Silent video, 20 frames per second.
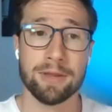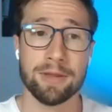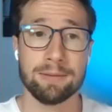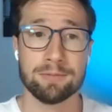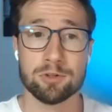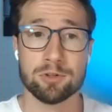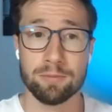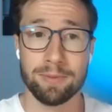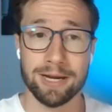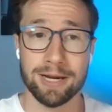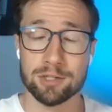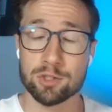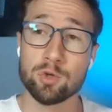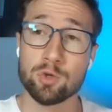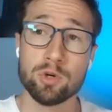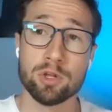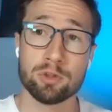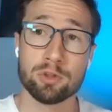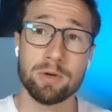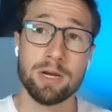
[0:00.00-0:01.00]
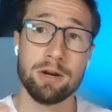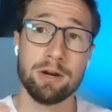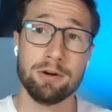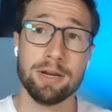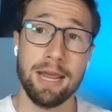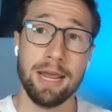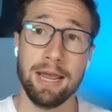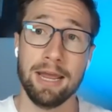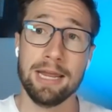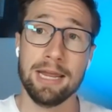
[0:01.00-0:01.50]
up to about two to
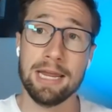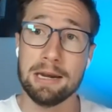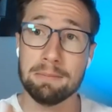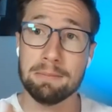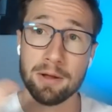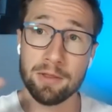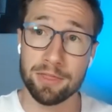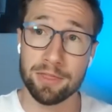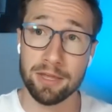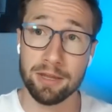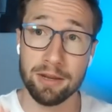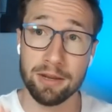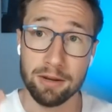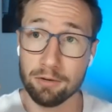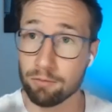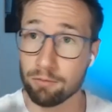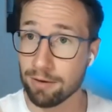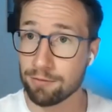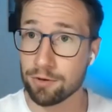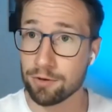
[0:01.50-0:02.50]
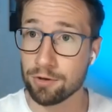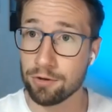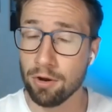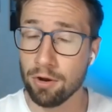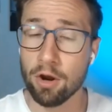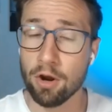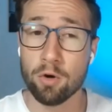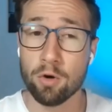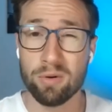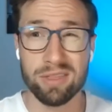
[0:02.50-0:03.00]
300K in monthly revenue
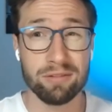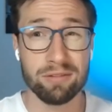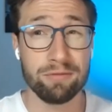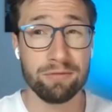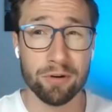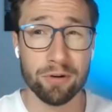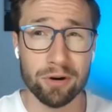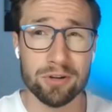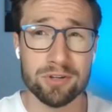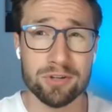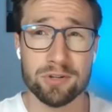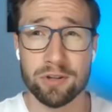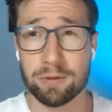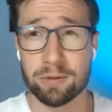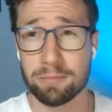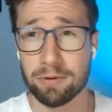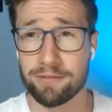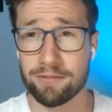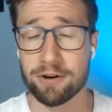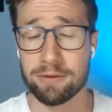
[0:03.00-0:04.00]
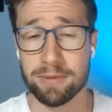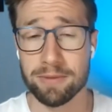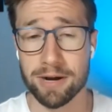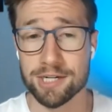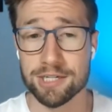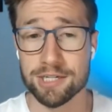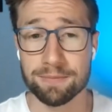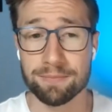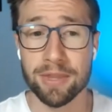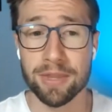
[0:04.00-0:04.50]
with a very solid profit
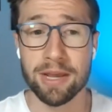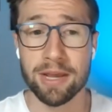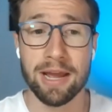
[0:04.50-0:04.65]
margin.